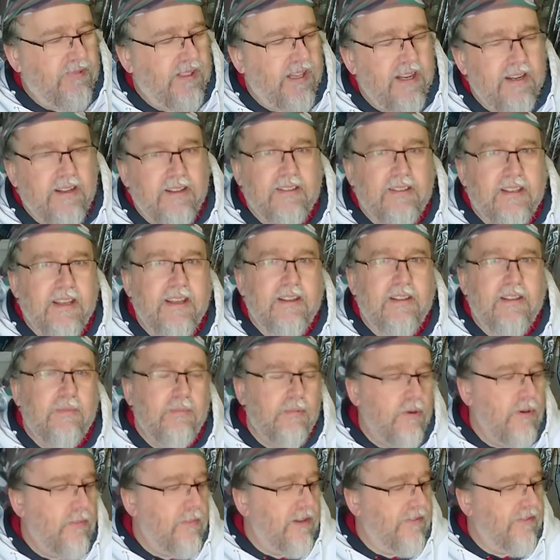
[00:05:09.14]
Kind of, yeah,
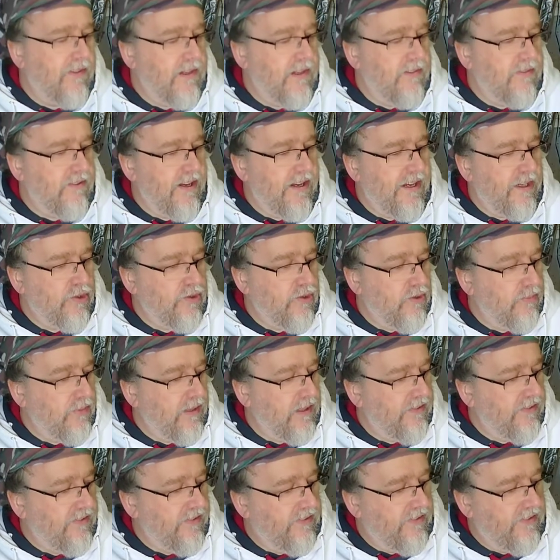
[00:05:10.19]
one of my favourite X-shot
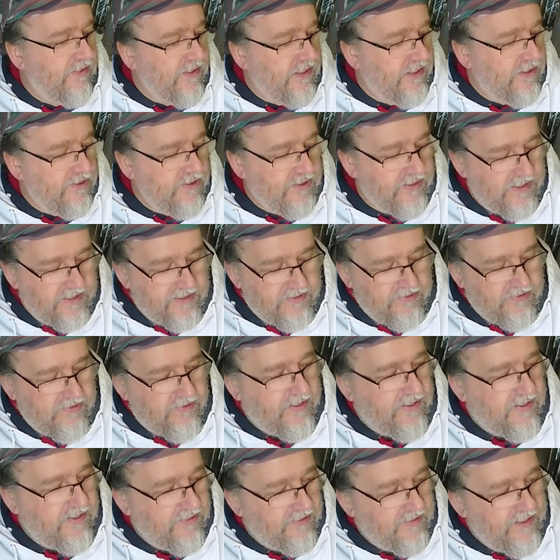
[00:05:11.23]
blasters actually. I just
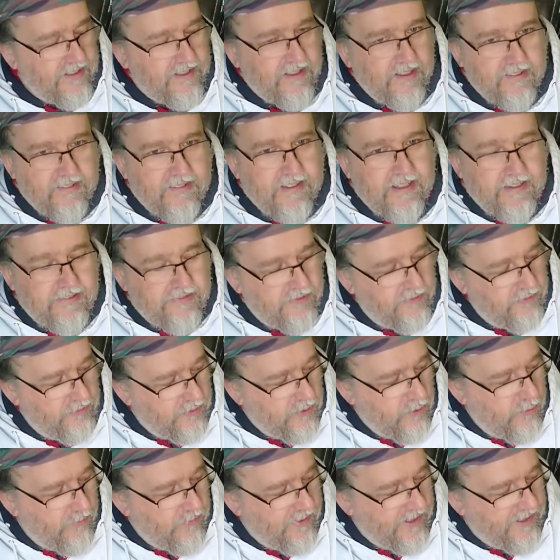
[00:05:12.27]
like it, nice and
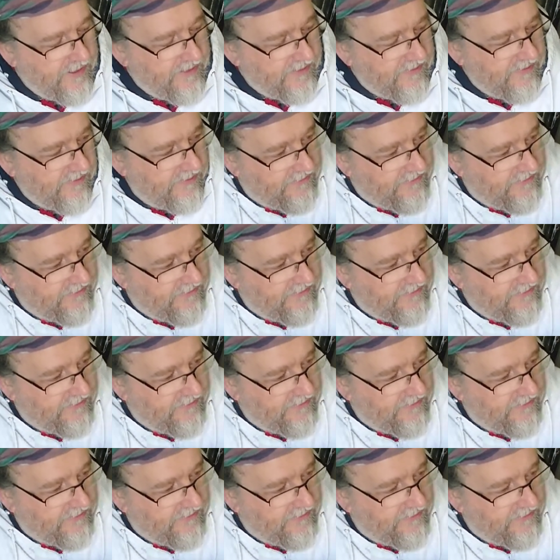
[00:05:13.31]
compact